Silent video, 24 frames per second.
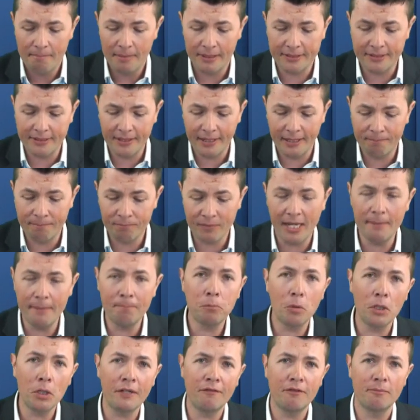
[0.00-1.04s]
But
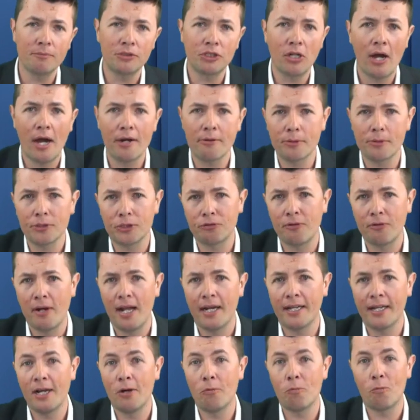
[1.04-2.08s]
importing from China to
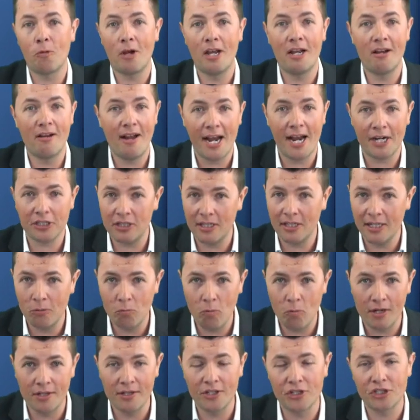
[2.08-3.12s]
Australia, we're actually
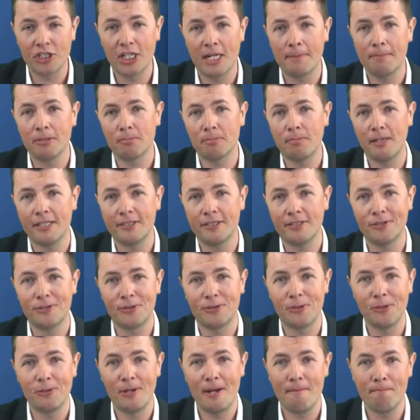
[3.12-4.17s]
one of the cheapest
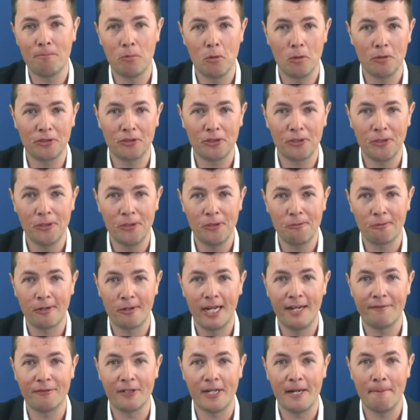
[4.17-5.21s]
places to import to,
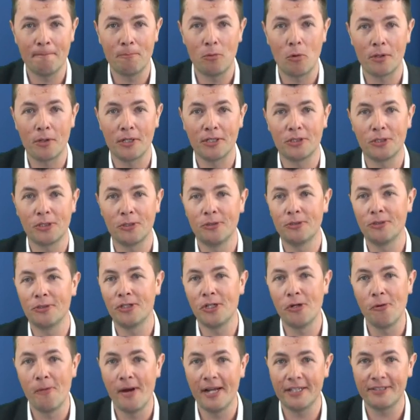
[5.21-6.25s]
right? If you're importing to
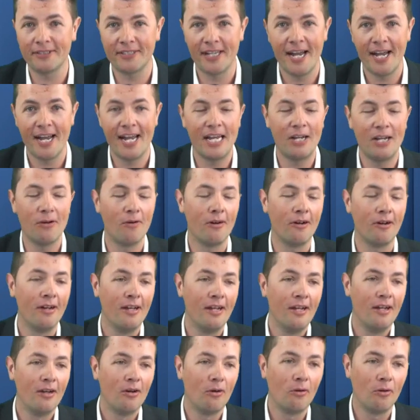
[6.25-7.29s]
USA or
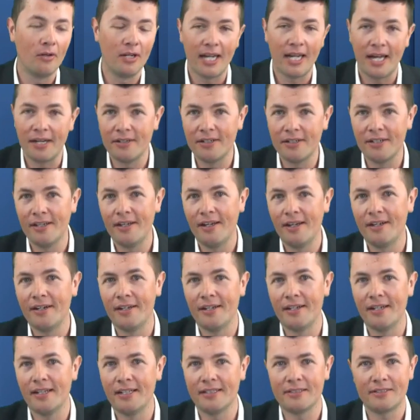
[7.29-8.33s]
London
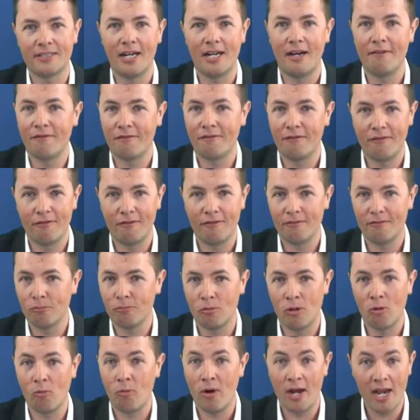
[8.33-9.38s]
and stuff,
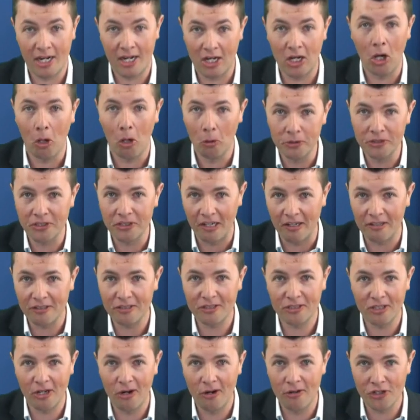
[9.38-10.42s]
well, we're closer,
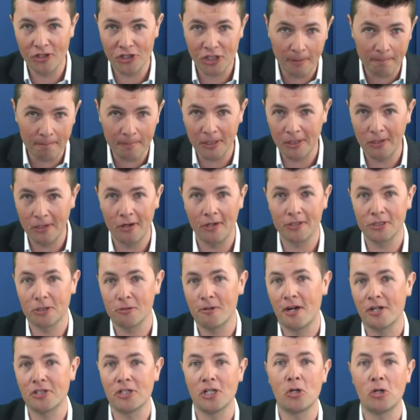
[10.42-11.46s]
so the shipping
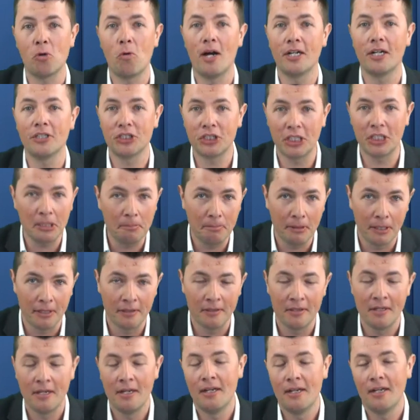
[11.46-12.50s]
costs are actually quite
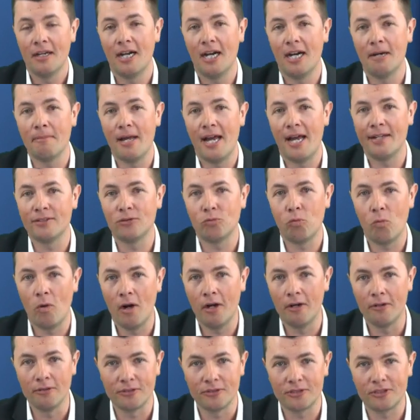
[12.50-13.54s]
cheaper as
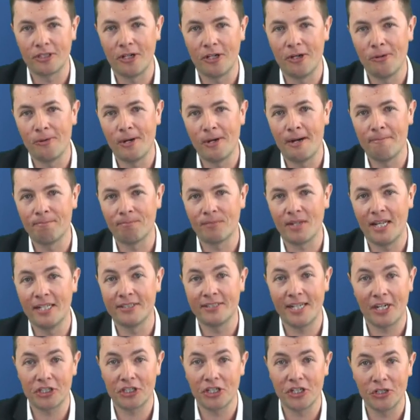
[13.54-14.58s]
well. So
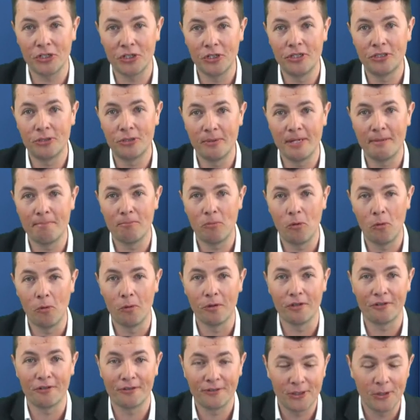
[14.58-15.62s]
it's actually good to
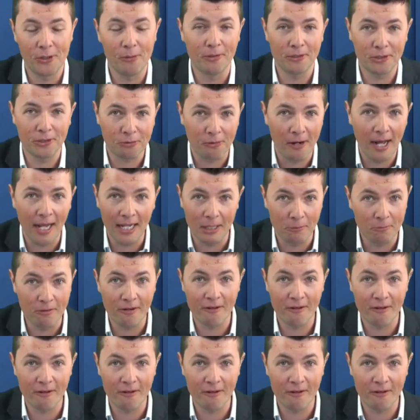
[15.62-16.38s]
import to Australia.